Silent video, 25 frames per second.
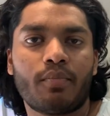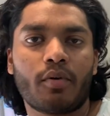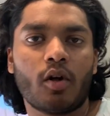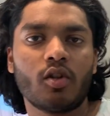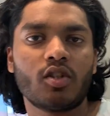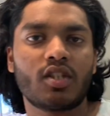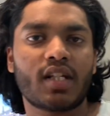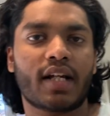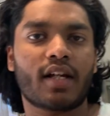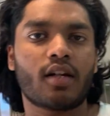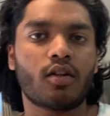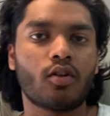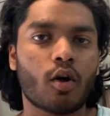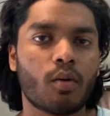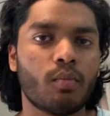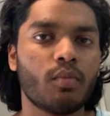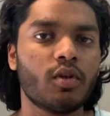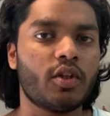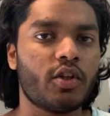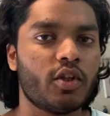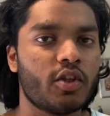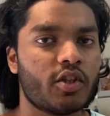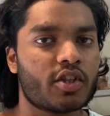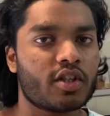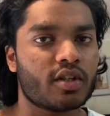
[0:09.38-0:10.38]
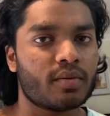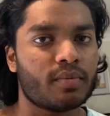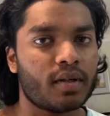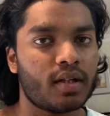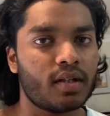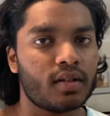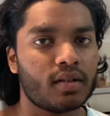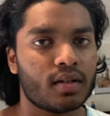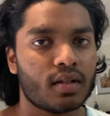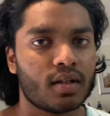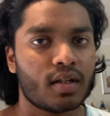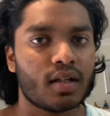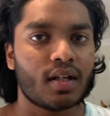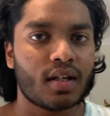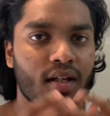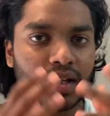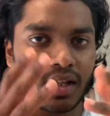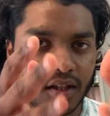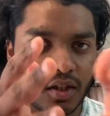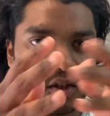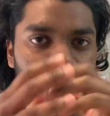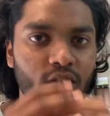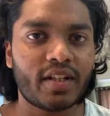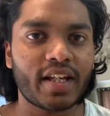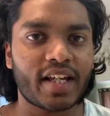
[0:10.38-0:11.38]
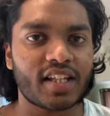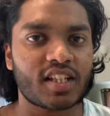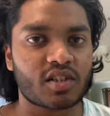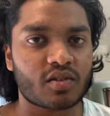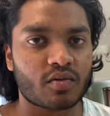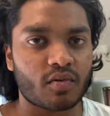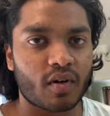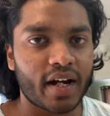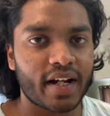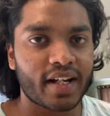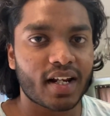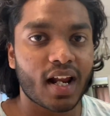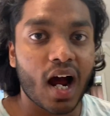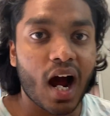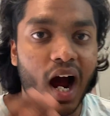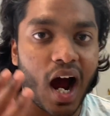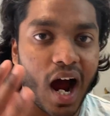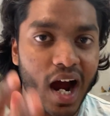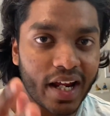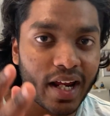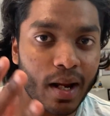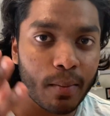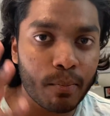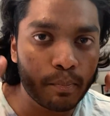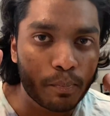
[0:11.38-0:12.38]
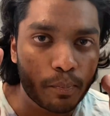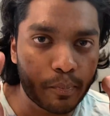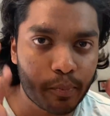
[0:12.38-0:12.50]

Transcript: Pros like a normal YouTuber? You guessed right. I am